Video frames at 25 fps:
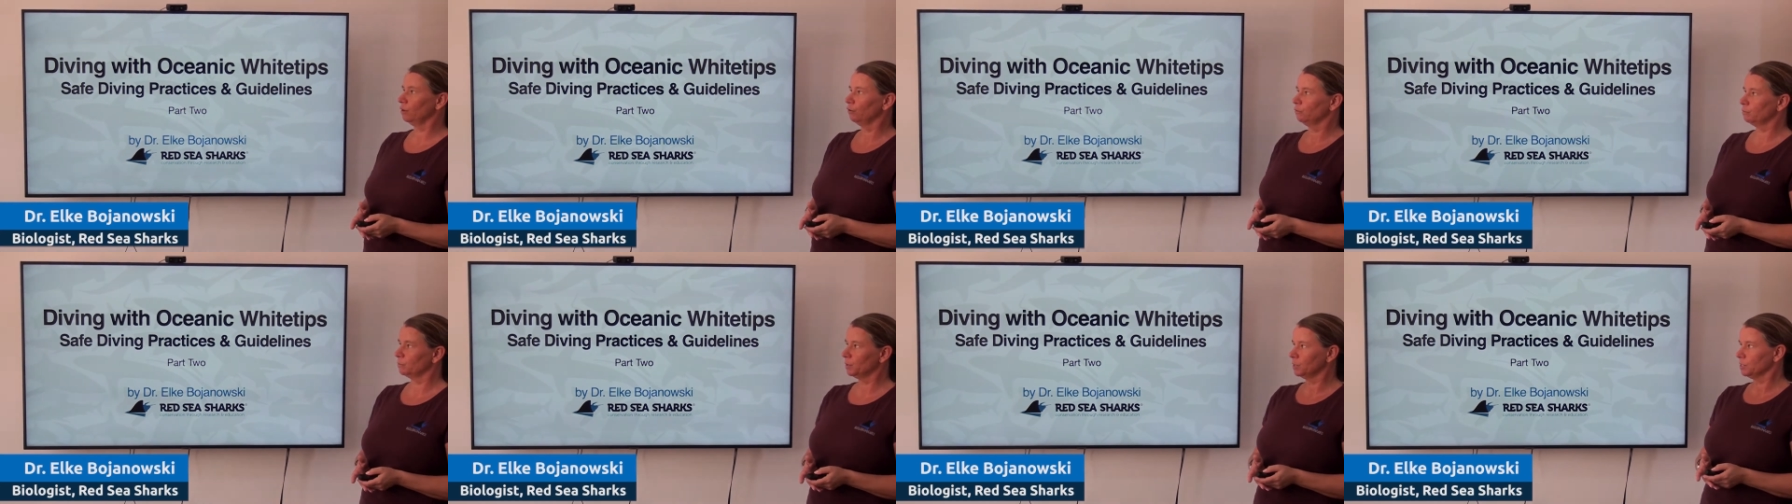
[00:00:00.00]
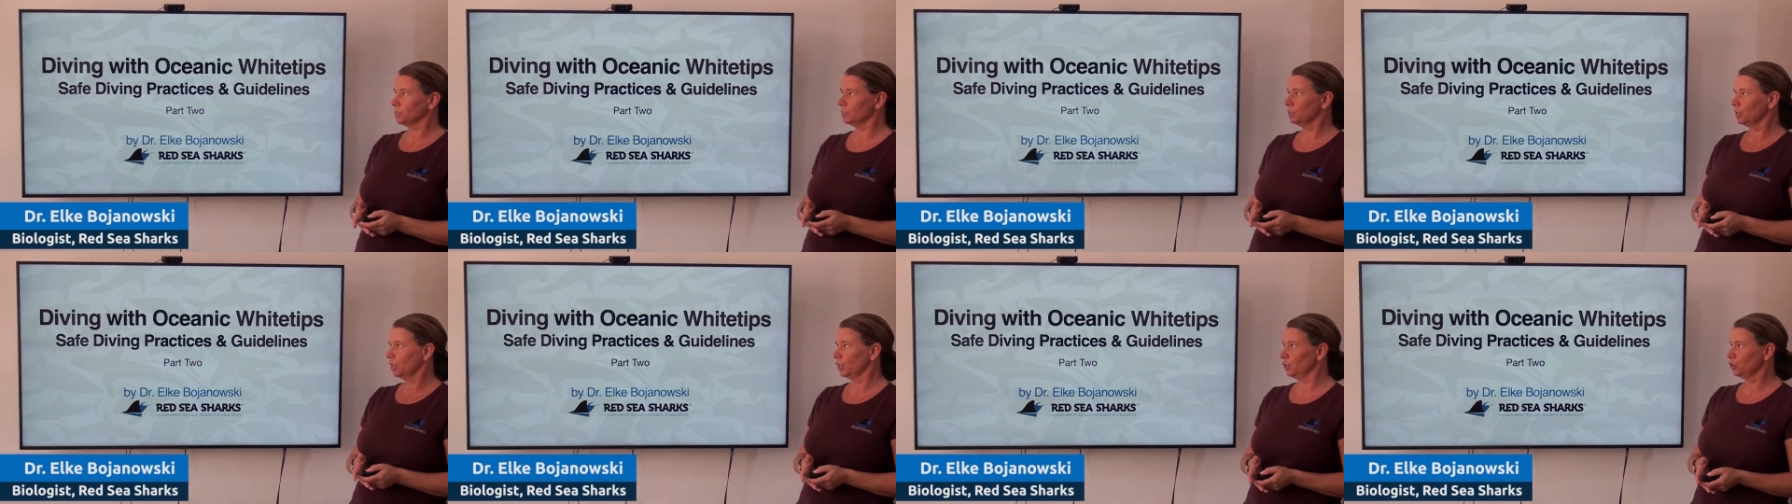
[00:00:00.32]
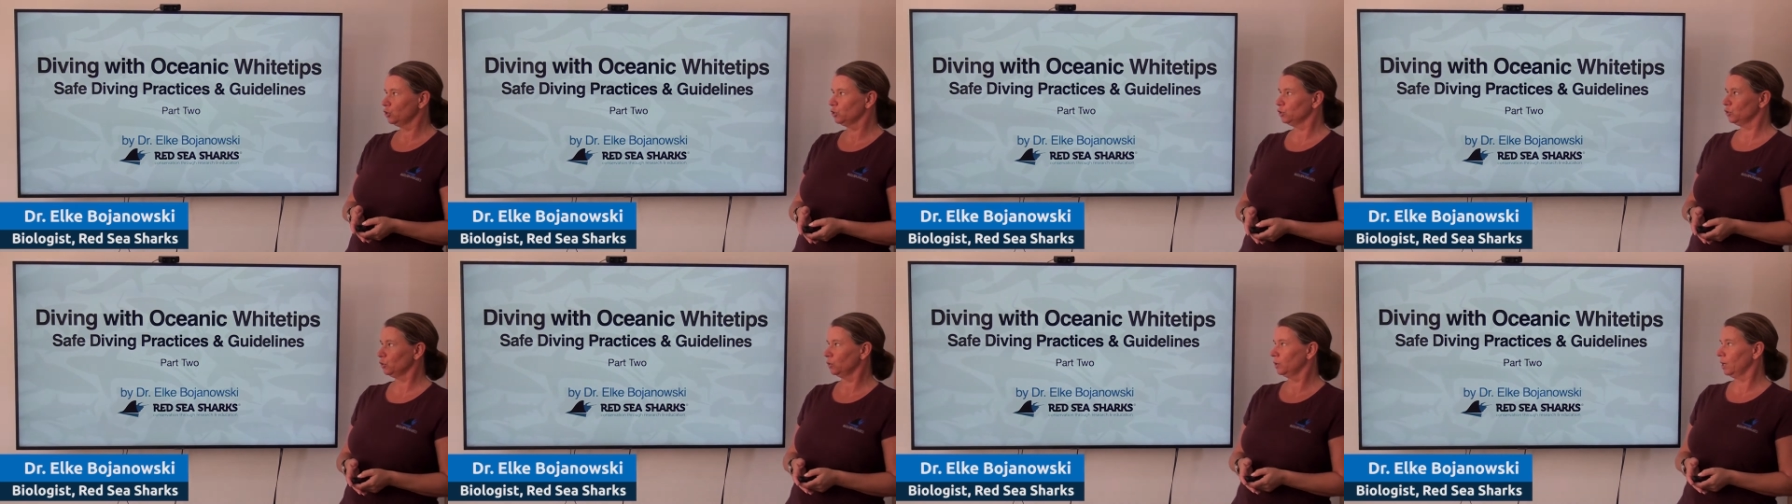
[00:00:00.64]
of
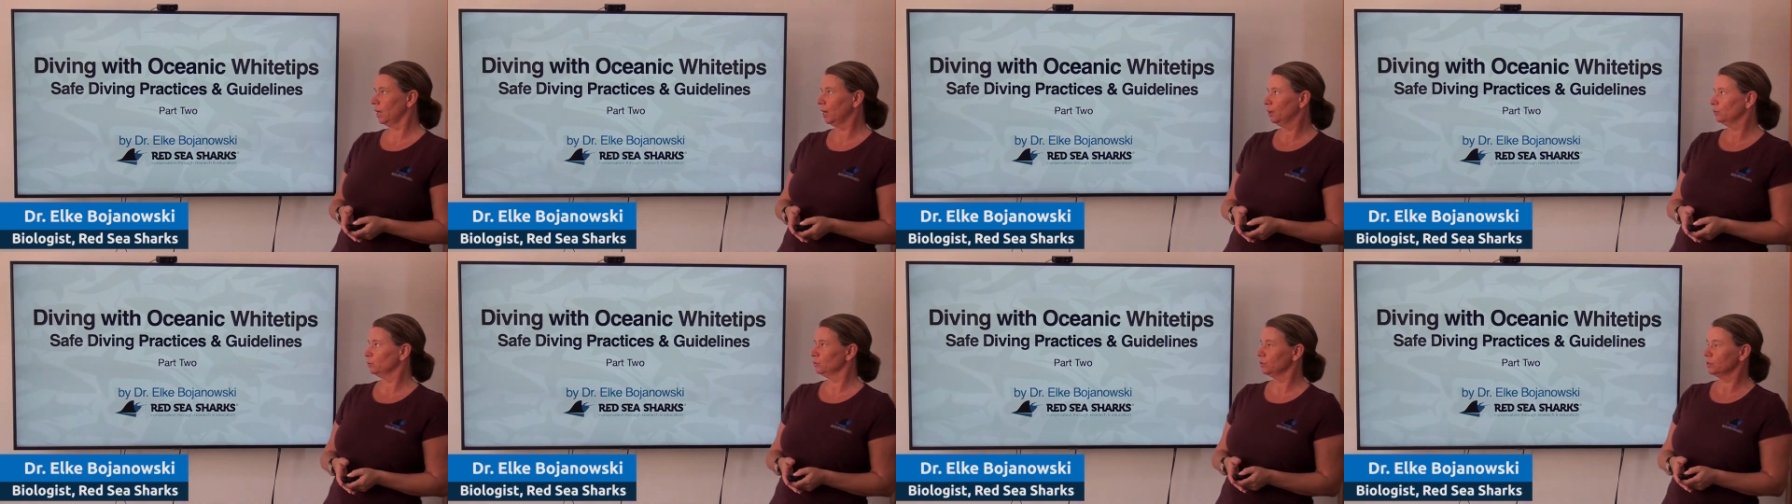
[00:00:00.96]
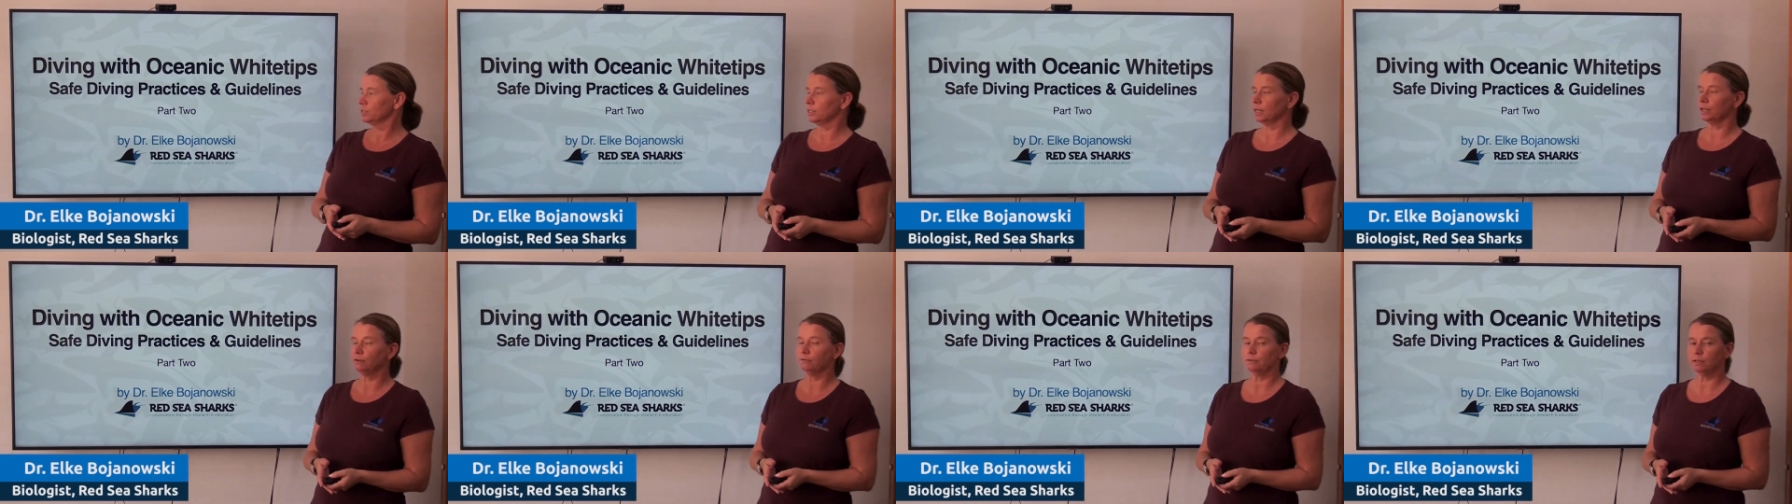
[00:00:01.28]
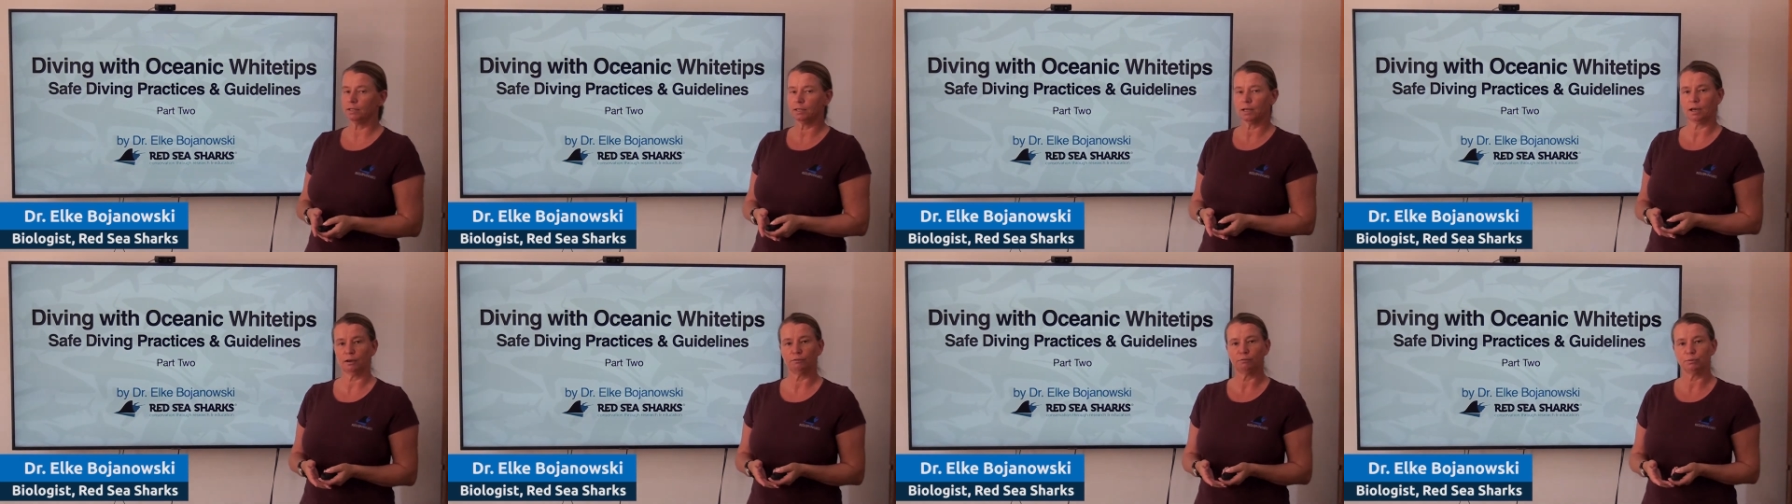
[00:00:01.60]
presentations on how to
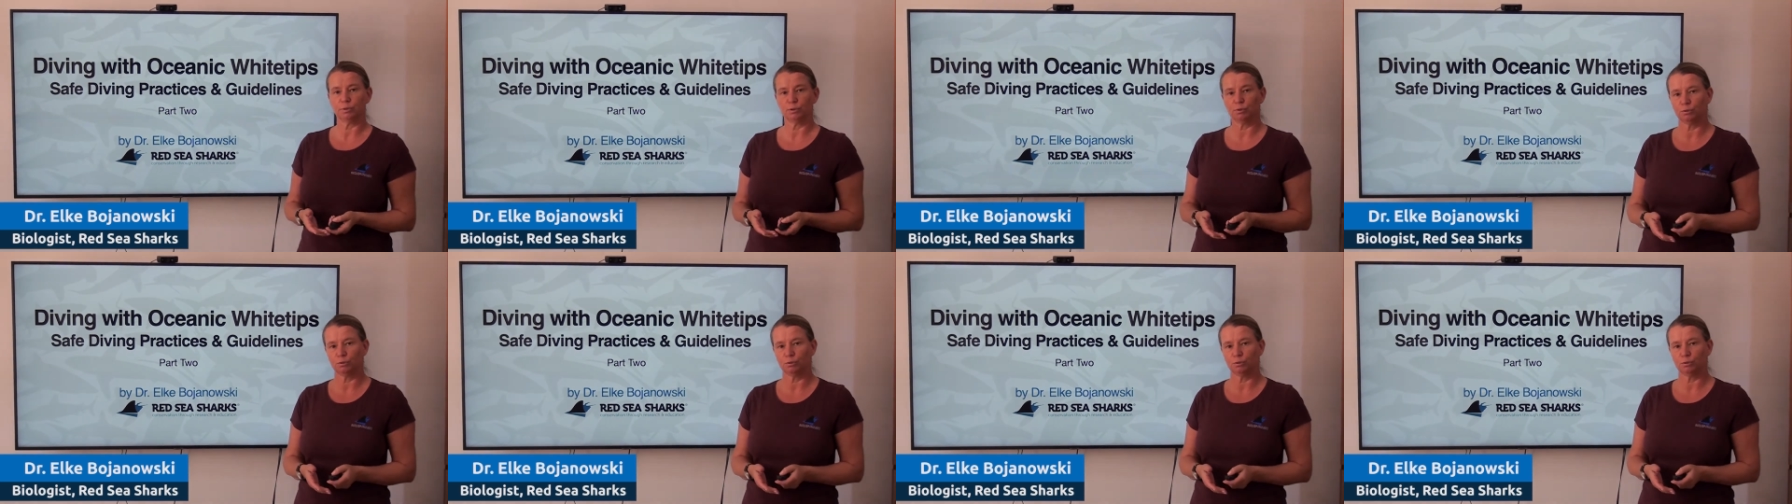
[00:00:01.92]
safely dive